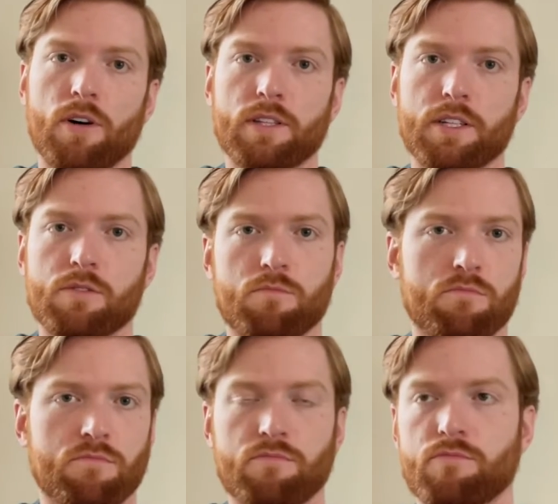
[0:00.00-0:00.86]
At least
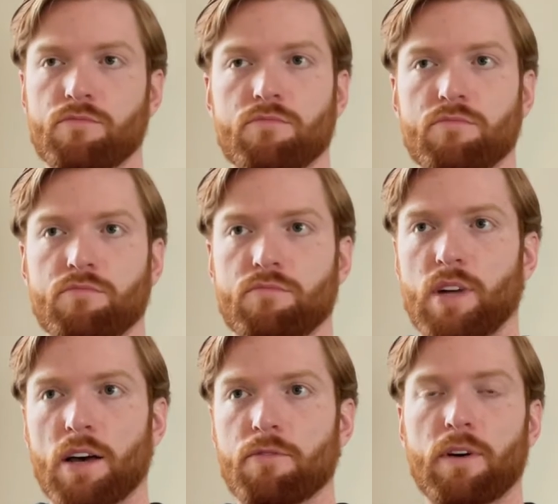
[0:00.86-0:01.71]

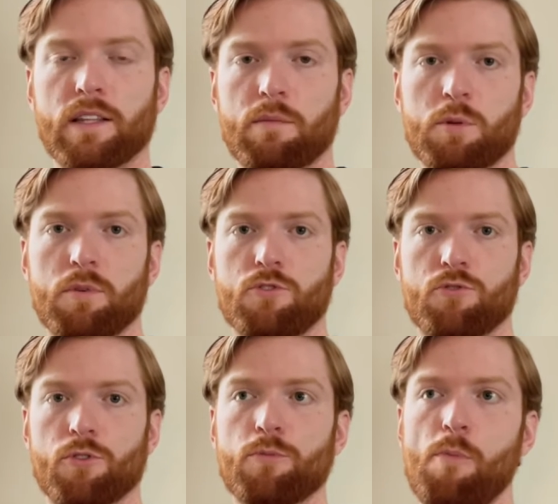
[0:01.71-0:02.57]
I found them to be
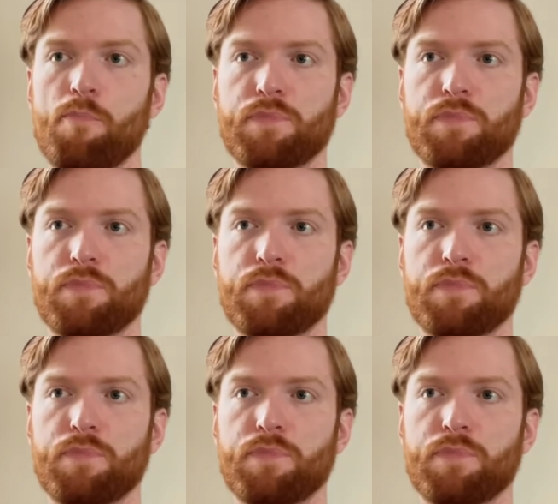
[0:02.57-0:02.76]
true.